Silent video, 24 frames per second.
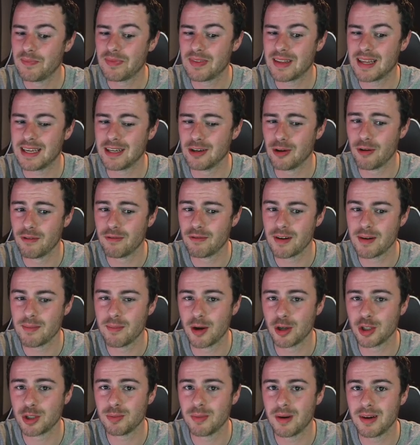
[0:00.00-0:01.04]
and not very
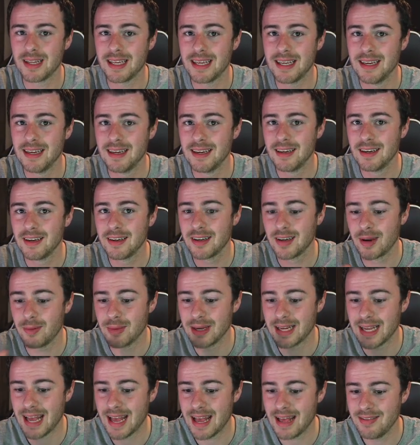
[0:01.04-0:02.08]
much money
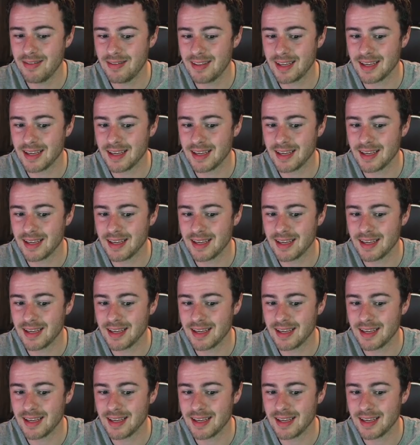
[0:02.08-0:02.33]
coming in the